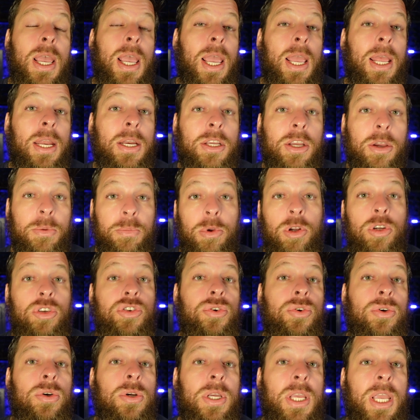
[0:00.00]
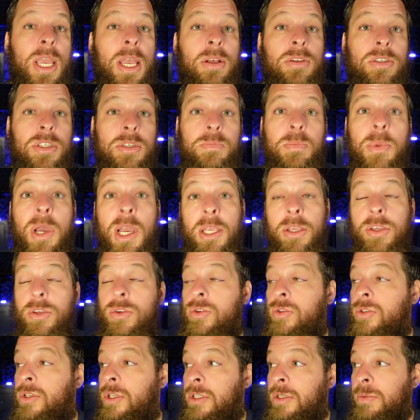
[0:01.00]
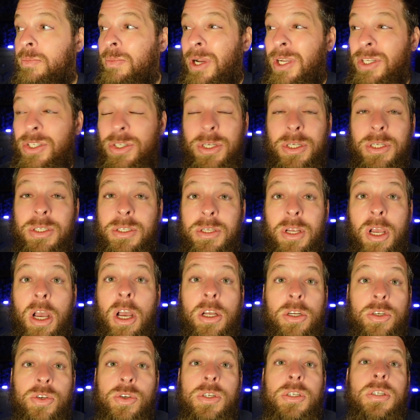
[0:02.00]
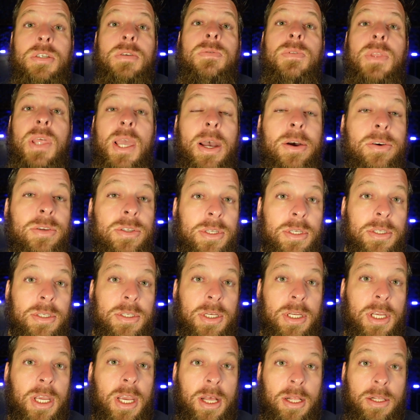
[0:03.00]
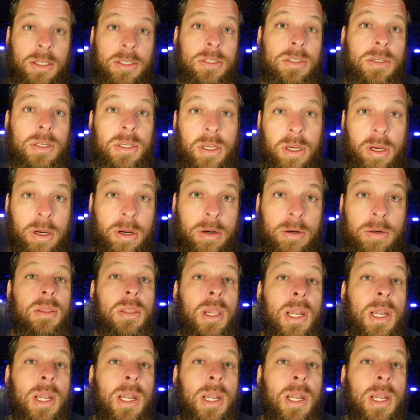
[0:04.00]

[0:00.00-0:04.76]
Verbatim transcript: and commercial accounts might use as much as hundreds of thousands of gallons a year.